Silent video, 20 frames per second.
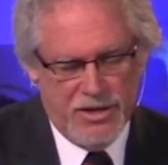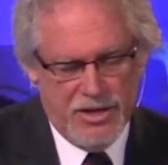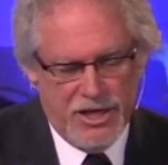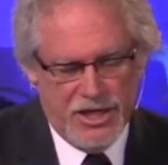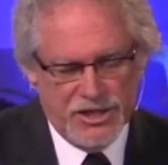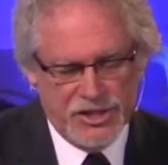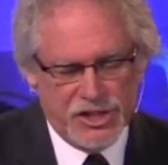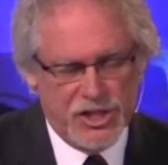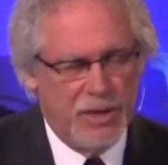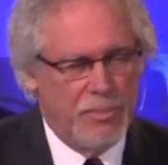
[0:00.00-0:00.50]

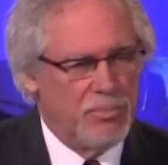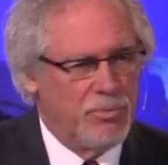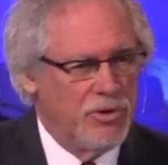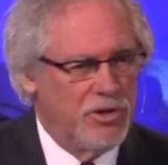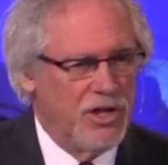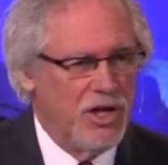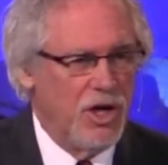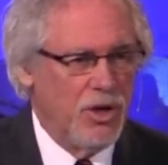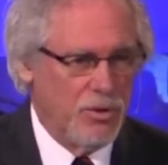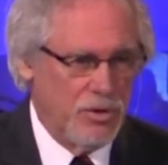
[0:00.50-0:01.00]
He ends up
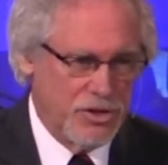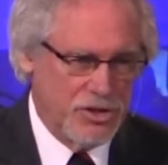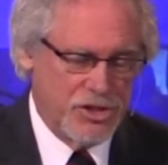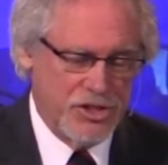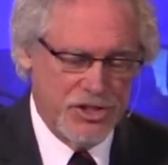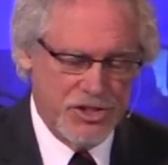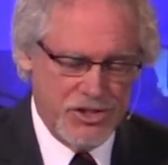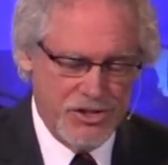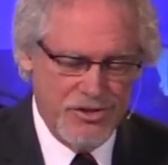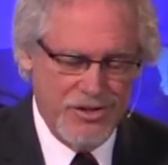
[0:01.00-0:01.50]
with the older
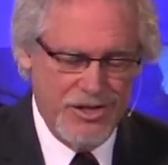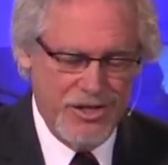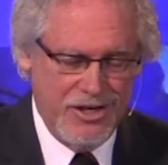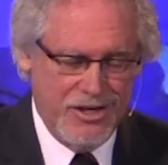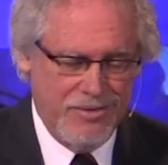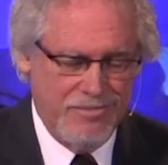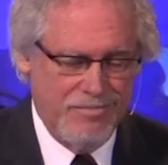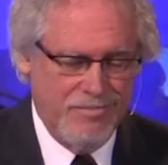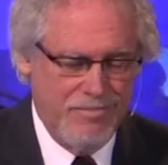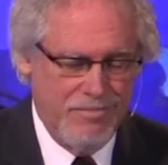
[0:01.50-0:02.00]
sister,
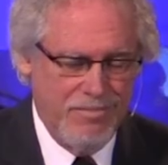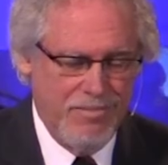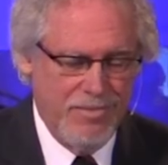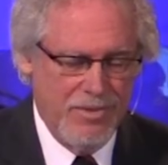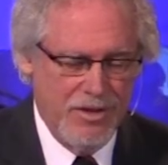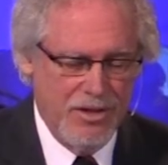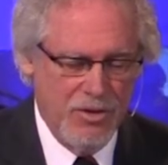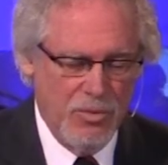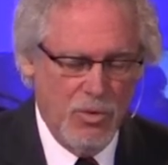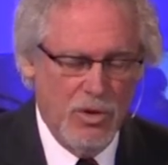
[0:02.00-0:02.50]
Leah,
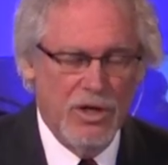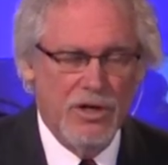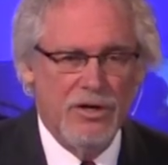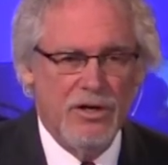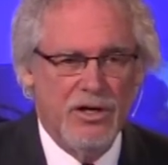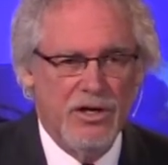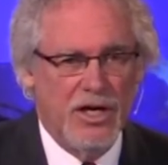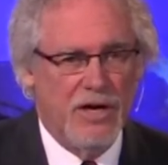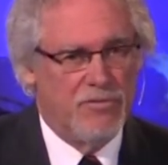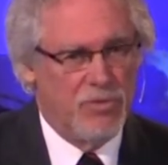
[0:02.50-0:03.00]
the
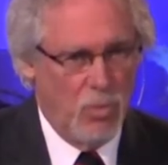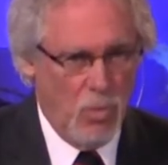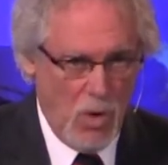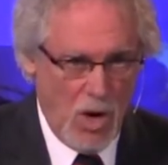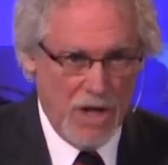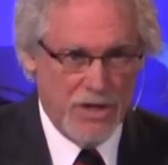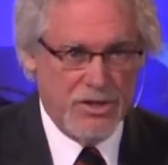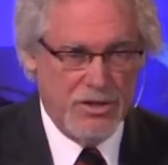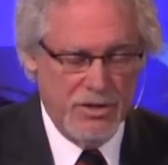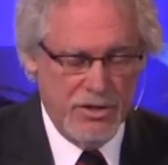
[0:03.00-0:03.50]
one he never
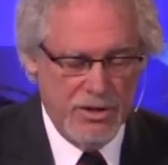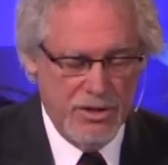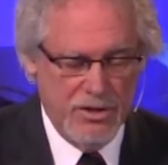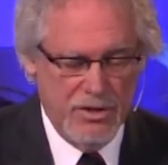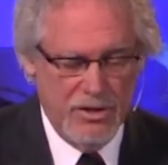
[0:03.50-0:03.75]
wanted.